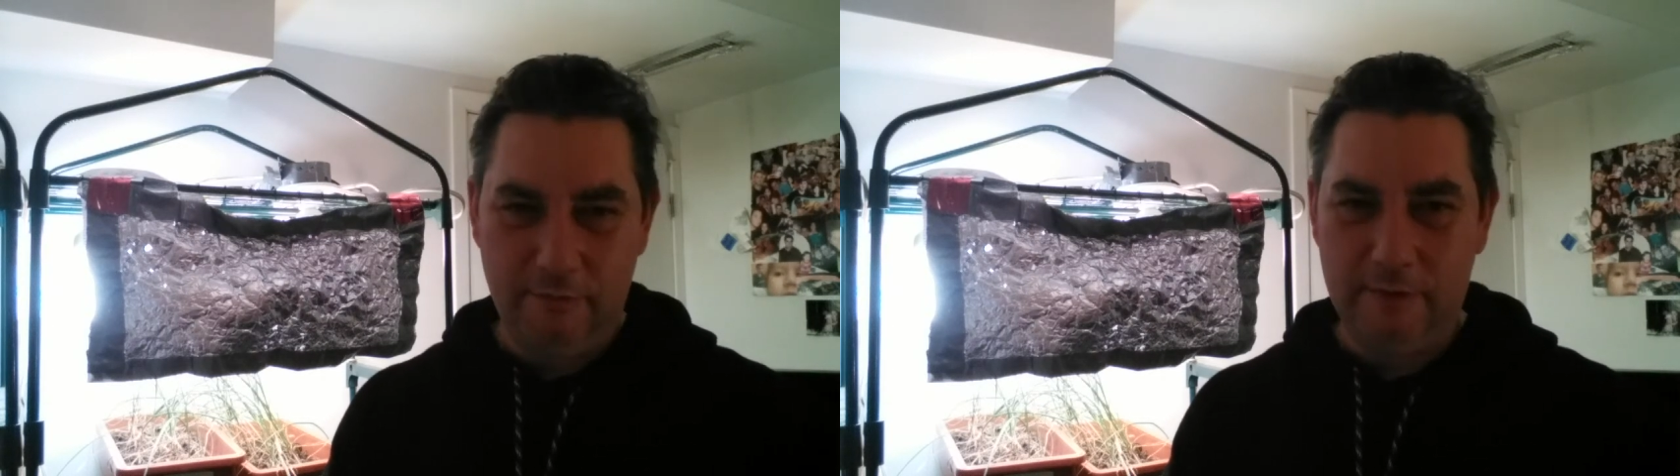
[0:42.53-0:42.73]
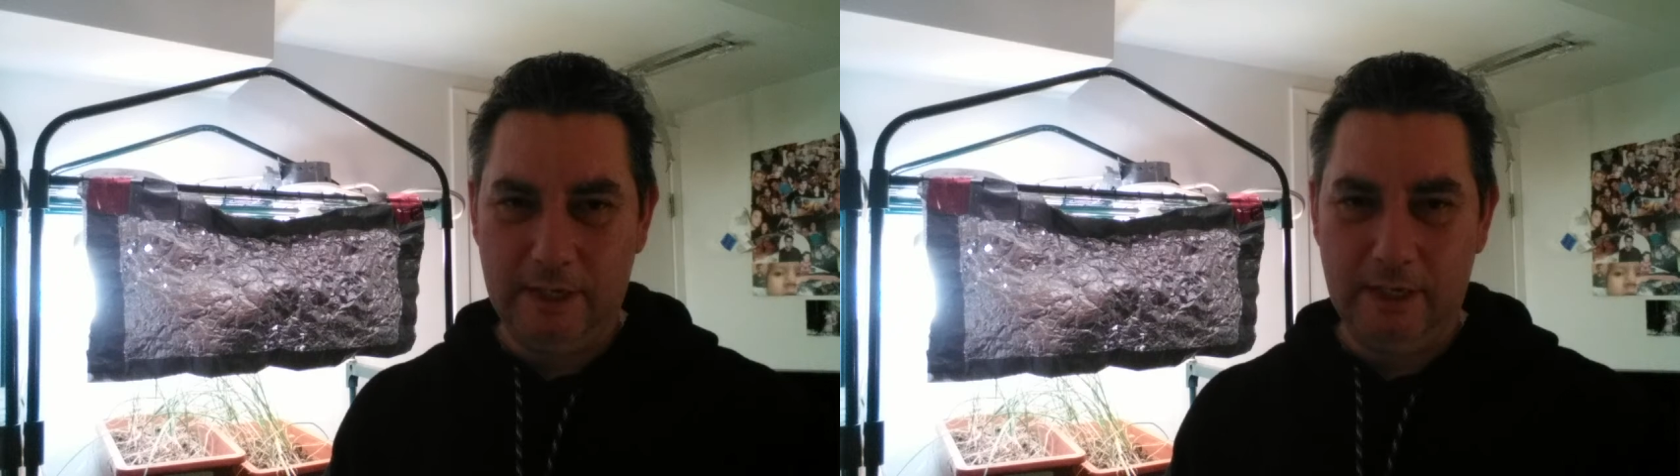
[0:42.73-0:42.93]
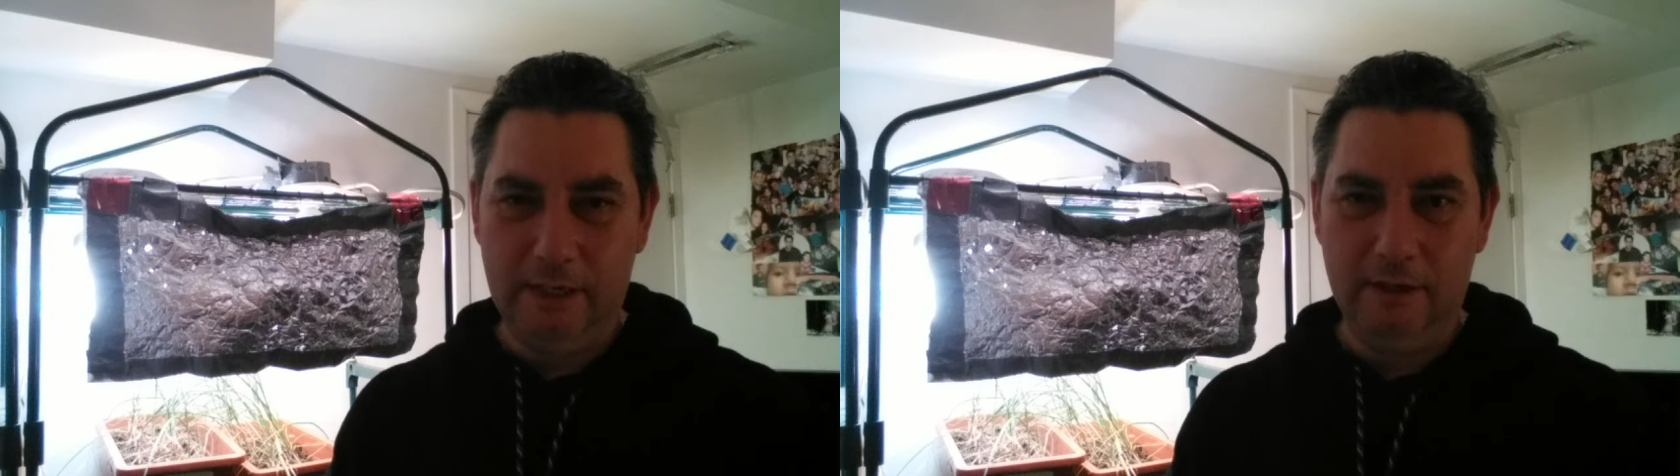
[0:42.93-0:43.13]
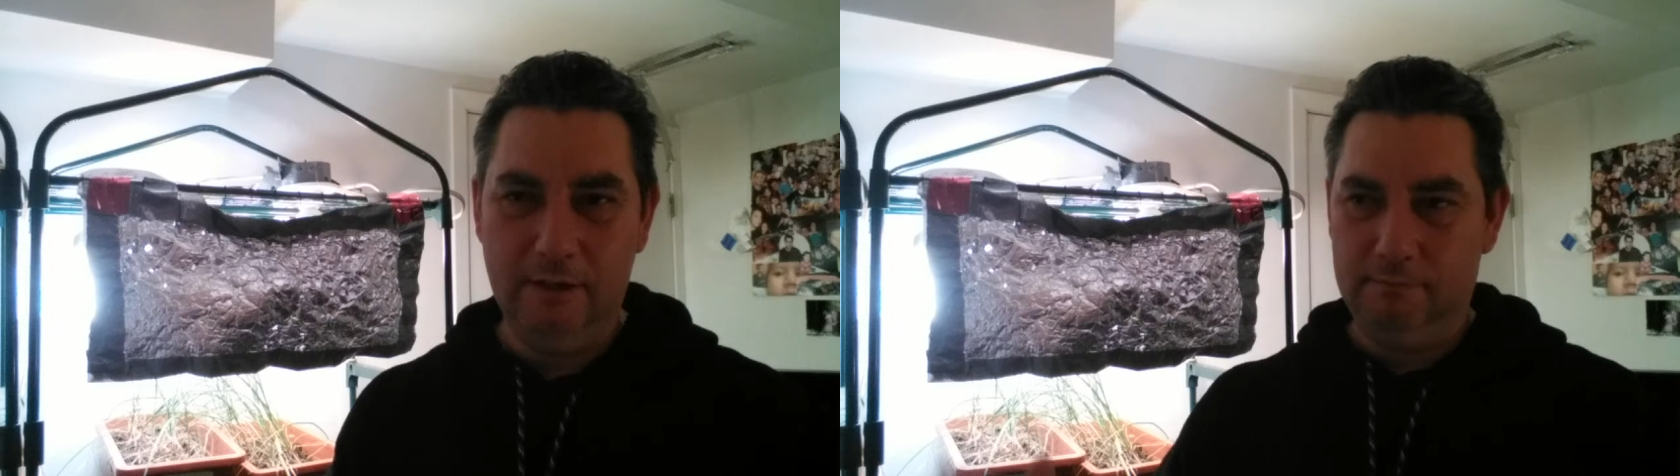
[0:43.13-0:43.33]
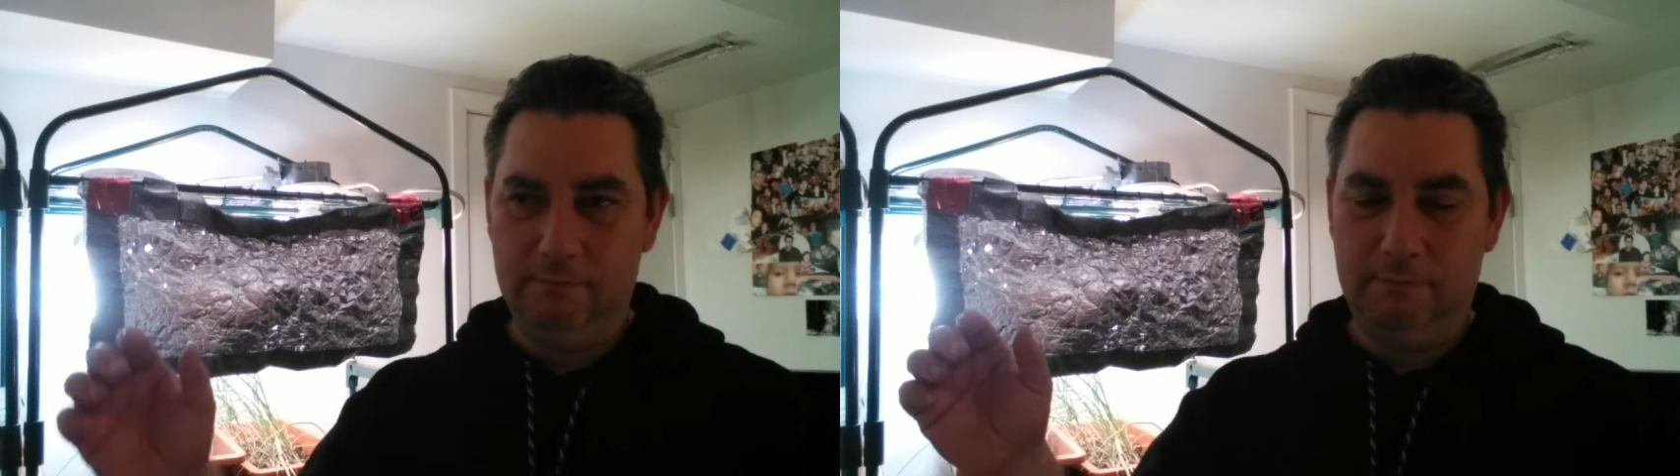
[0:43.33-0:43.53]
of the
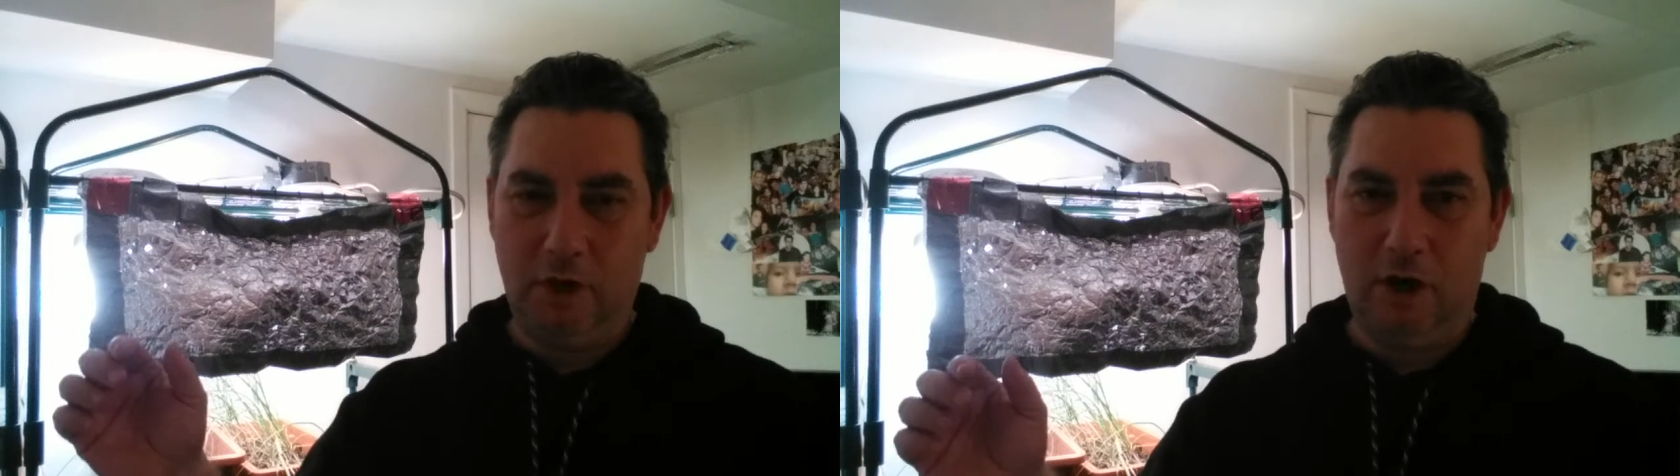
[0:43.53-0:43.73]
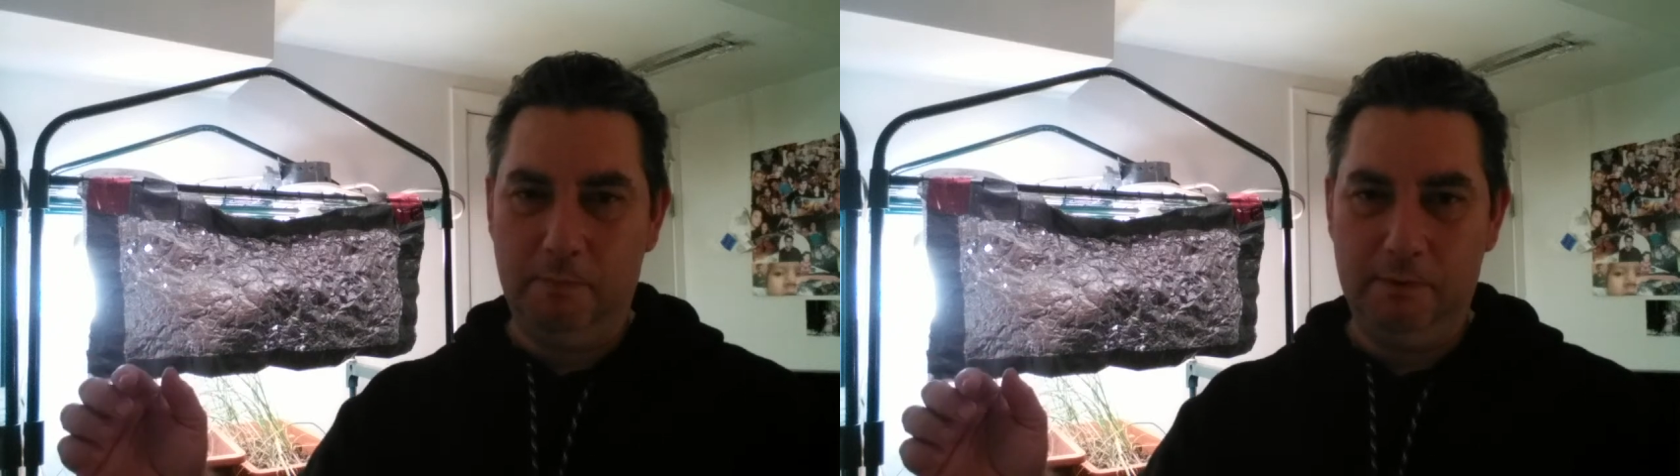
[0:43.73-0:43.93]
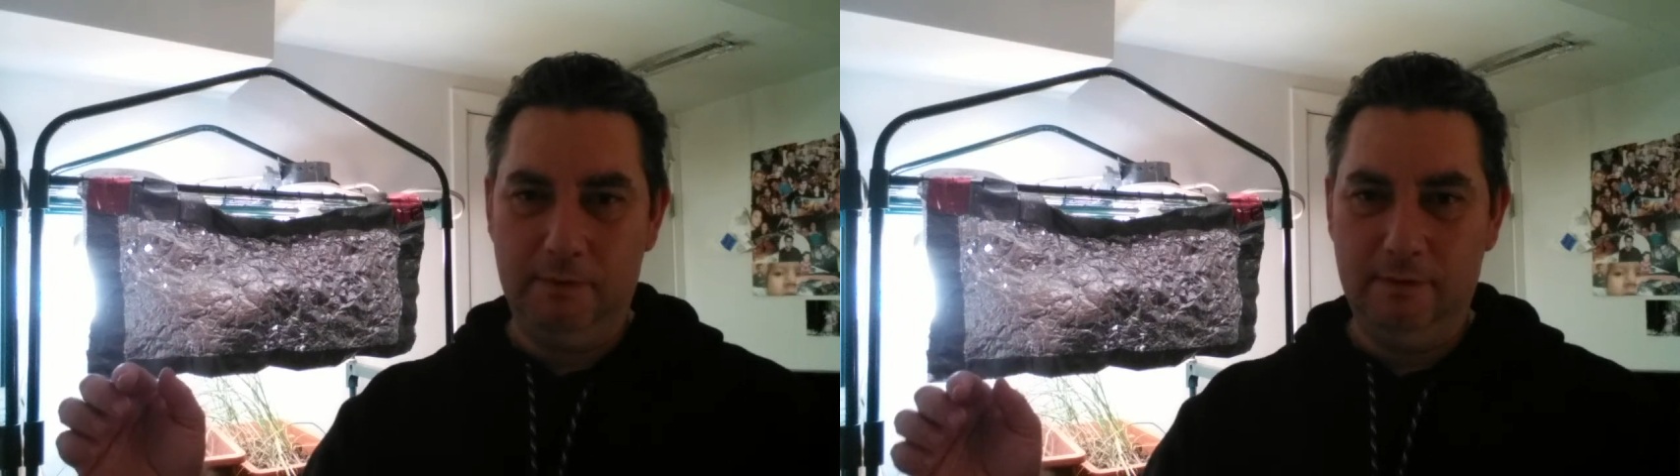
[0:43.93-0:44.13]
top